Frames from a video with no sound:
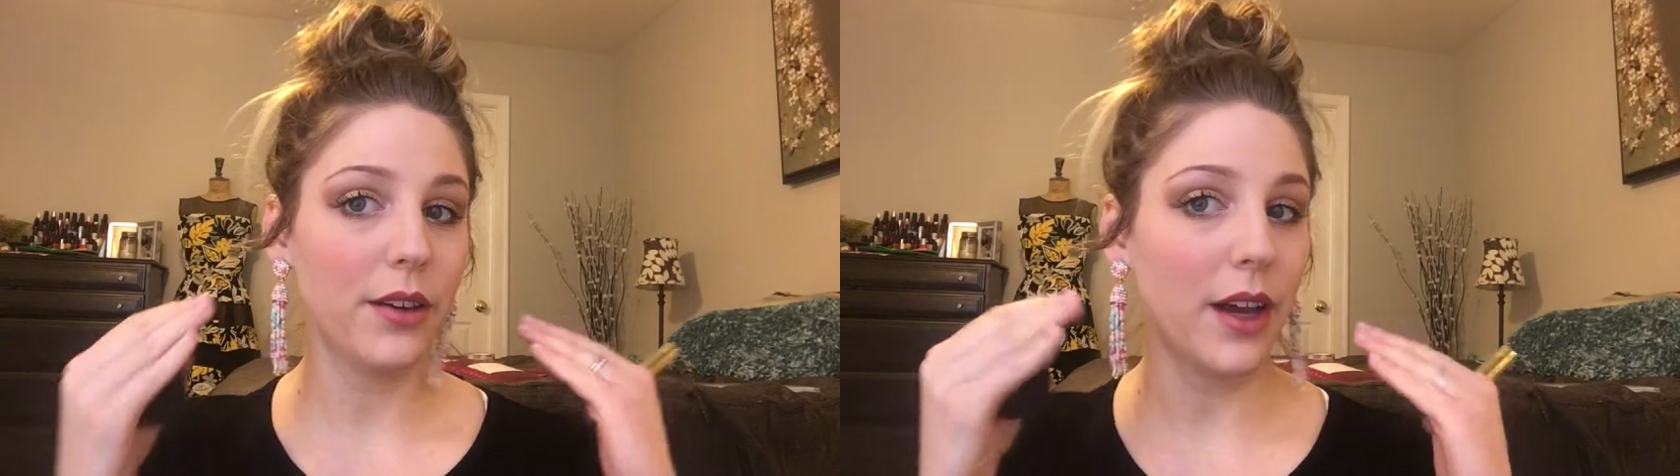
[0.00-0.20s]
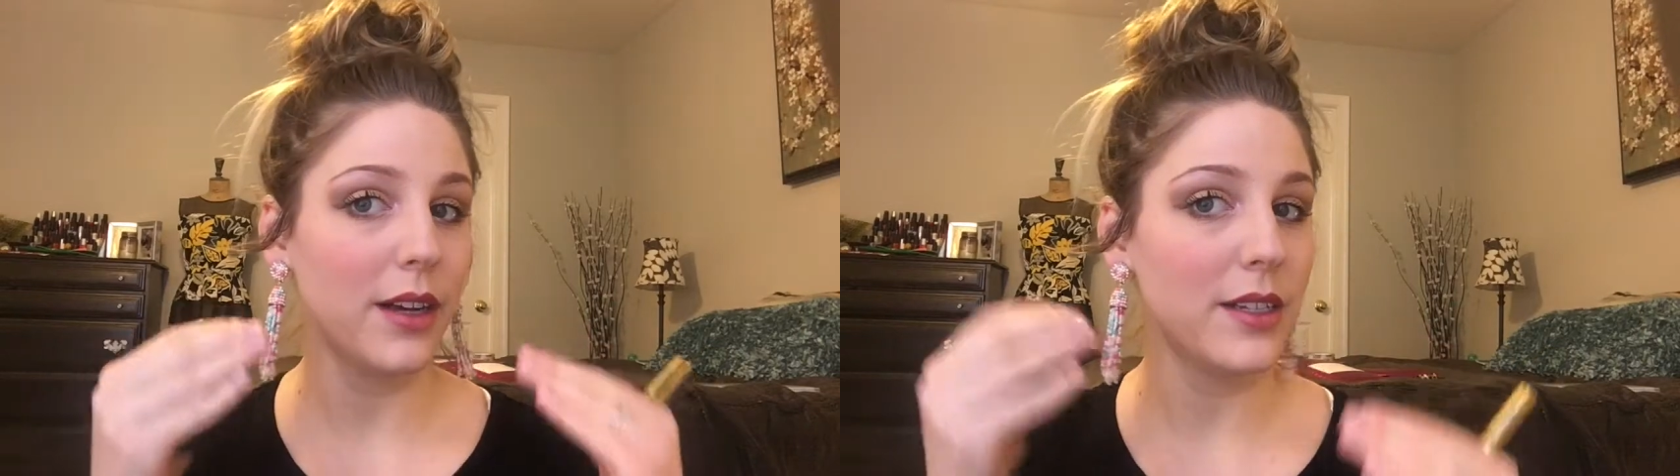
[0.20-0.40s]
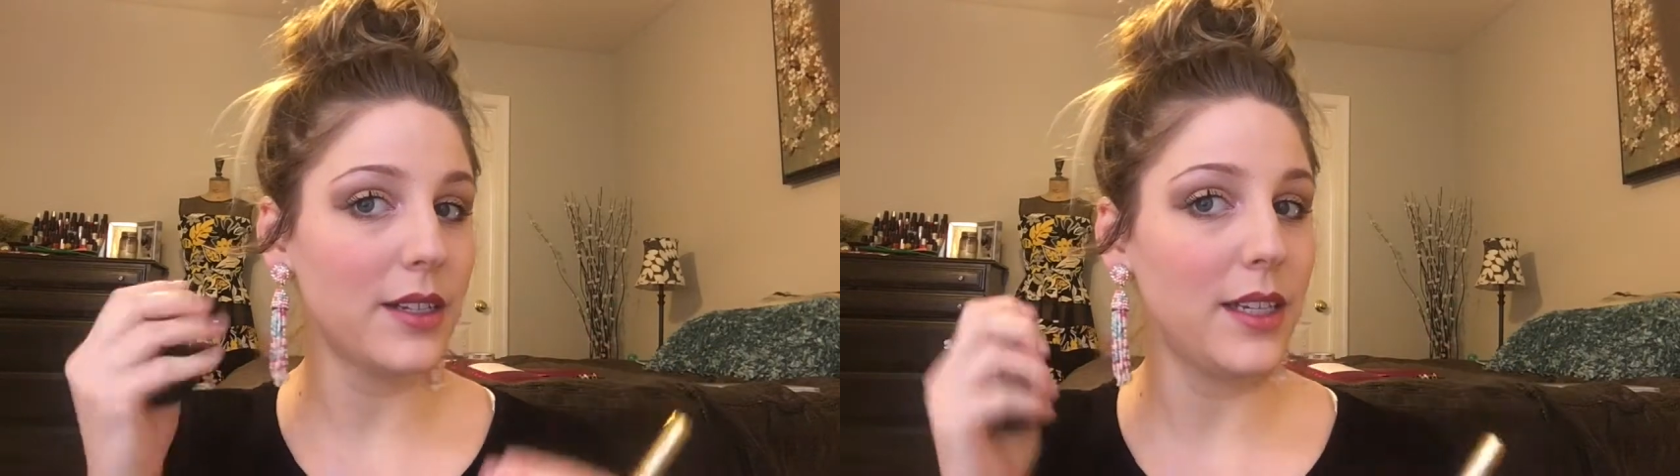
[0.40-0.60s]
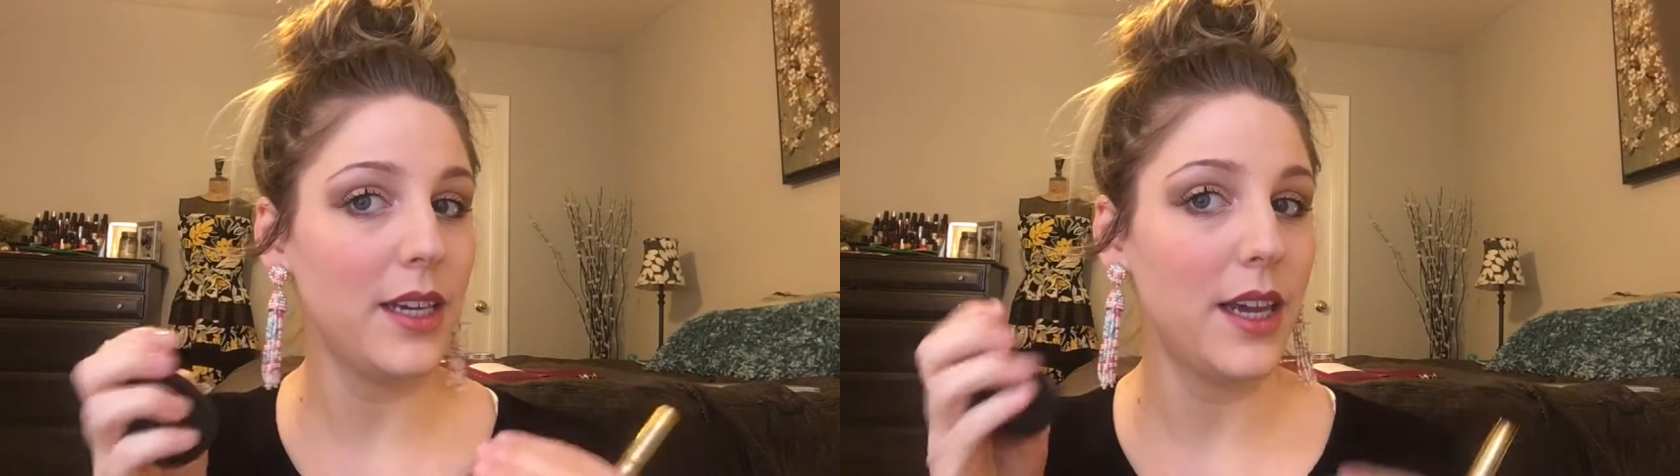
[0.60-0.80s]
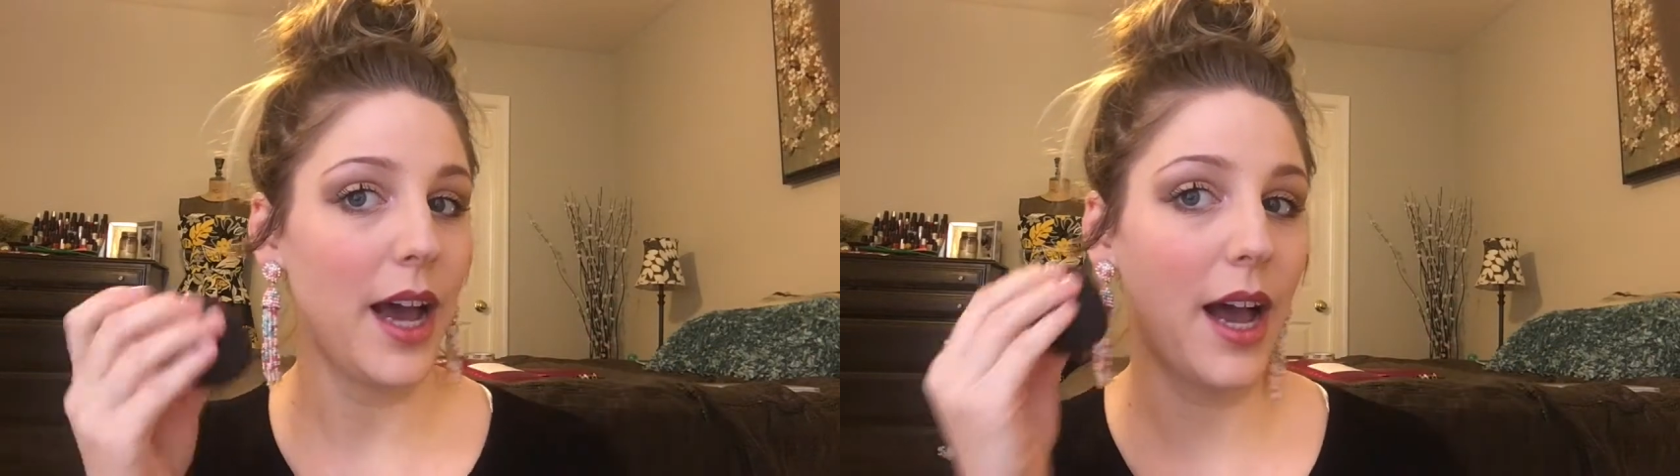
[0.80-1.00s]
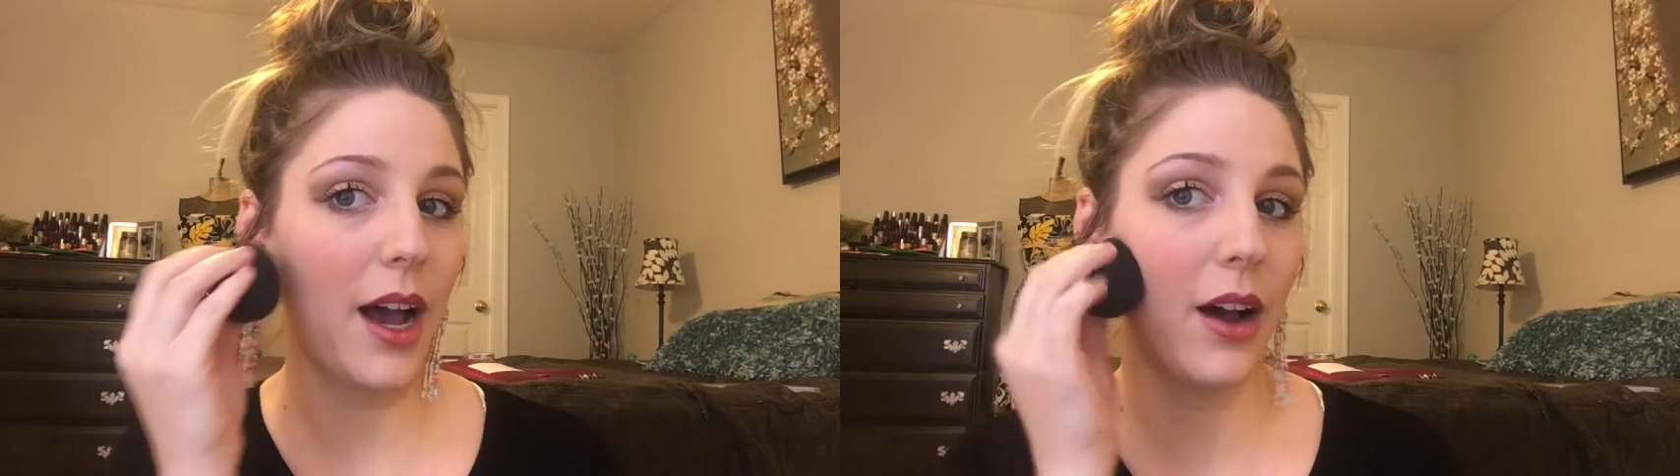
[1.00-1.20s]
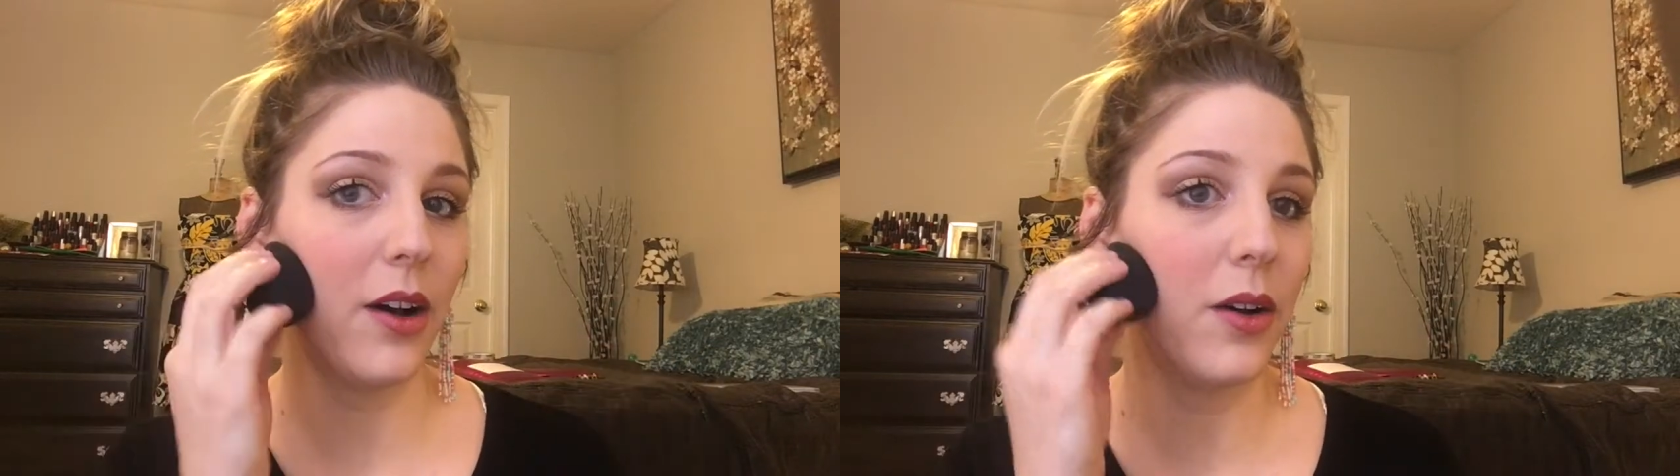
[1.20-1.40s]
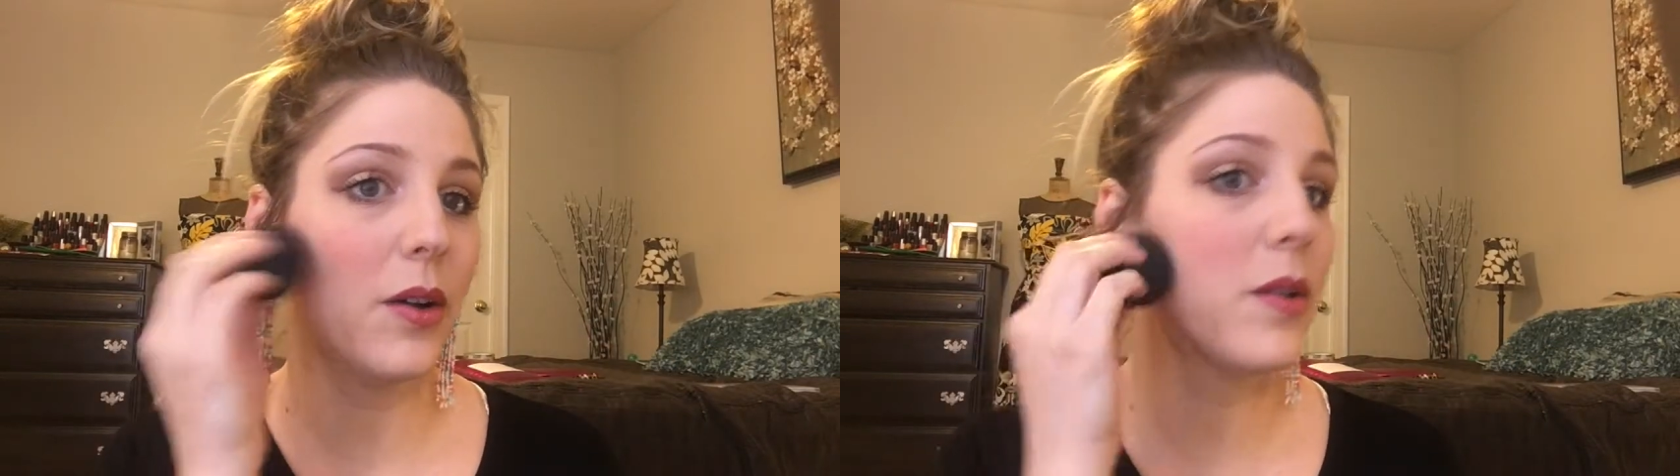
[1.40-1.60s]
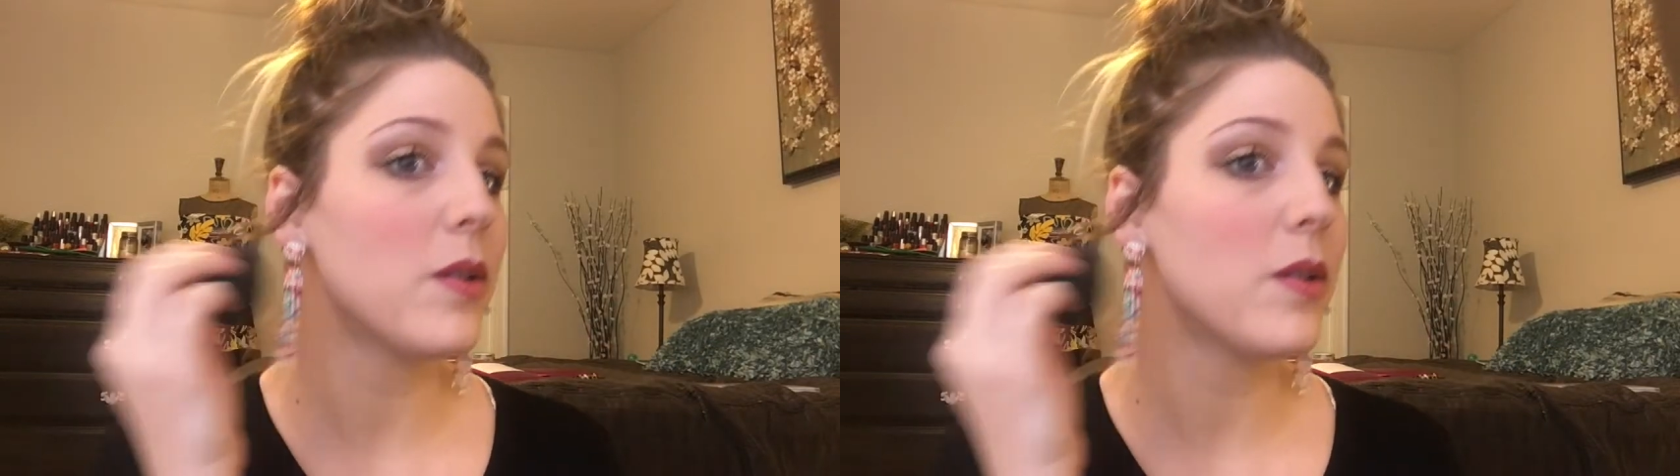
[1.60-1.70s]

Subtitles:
can kind of see how